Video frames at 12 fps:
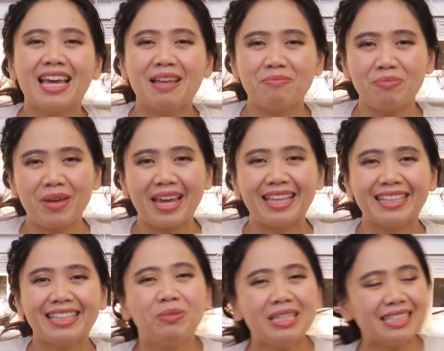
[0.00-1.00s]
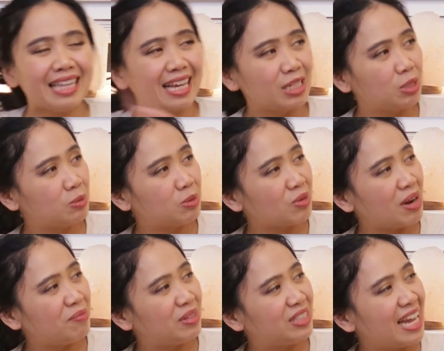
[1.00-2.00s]
and pain. Please like and
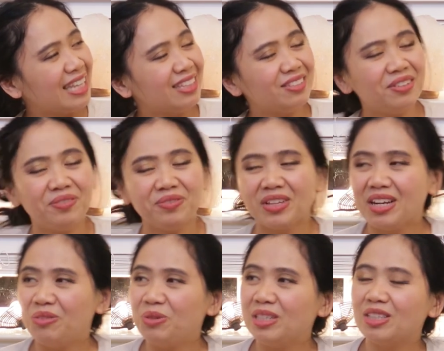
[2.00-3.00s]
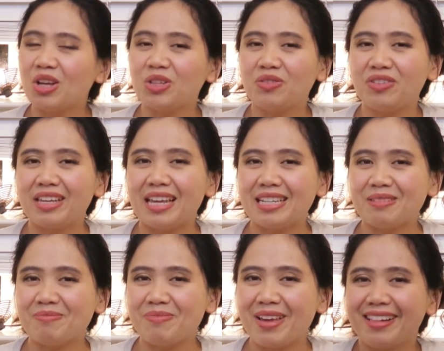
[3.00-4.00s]
subscribe my channel. Ring the
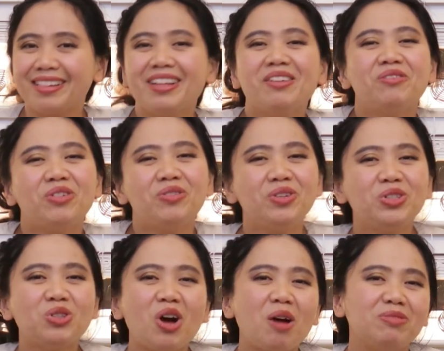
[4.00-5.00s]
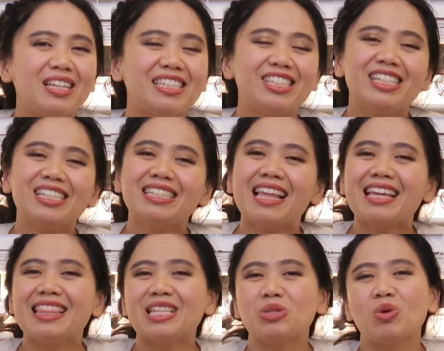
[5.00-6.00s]
notification bell for future updates just
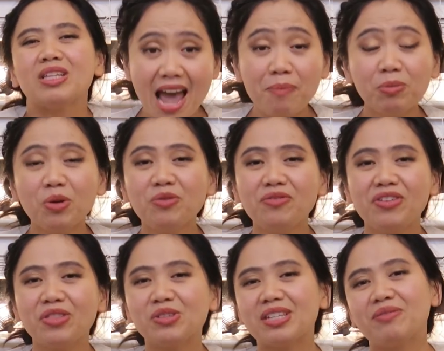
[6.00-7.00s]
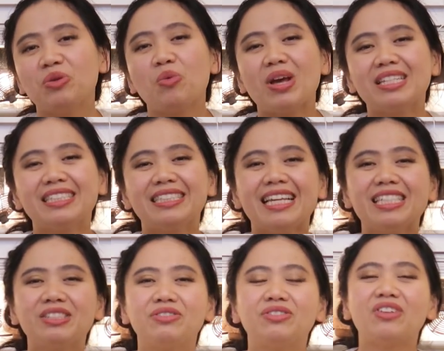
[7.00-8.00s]
like this one. I upload videos every
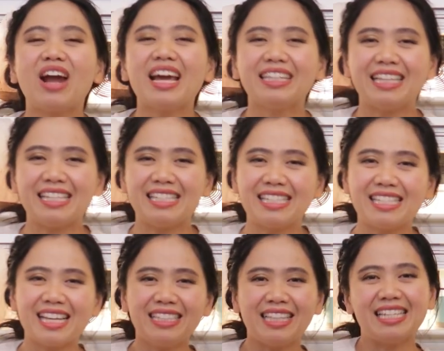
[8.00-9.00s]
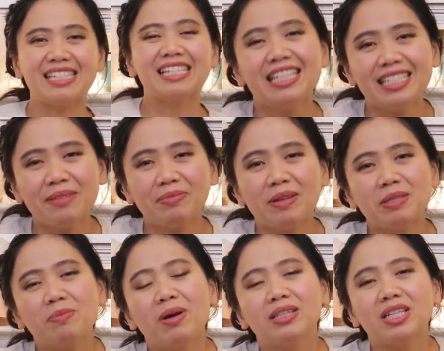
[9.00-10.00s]
Wednesdays, Fridays, Sundays, and
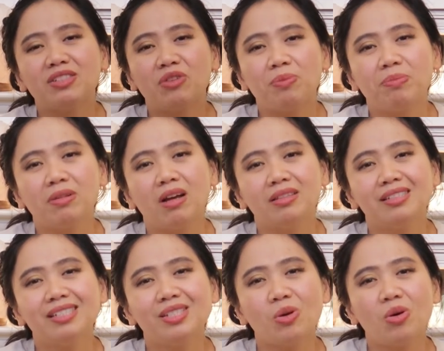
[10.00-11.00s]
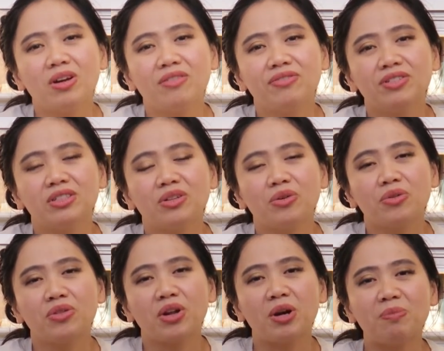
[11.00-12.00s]
sometimes Mondays for Pilates, yoga, physical
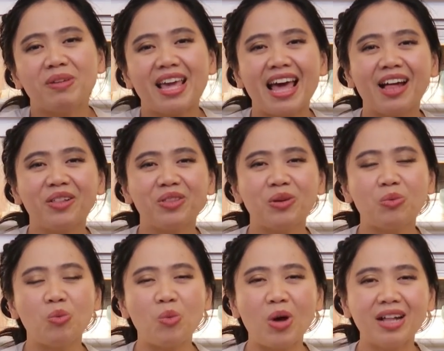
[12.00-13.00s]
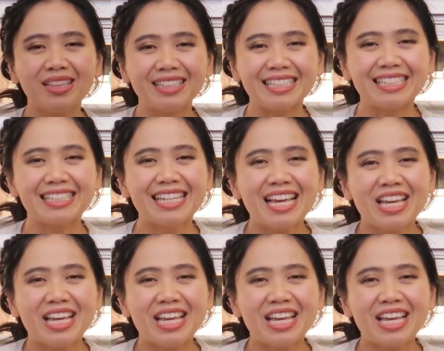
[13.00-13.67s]
therapy, health, and wellness.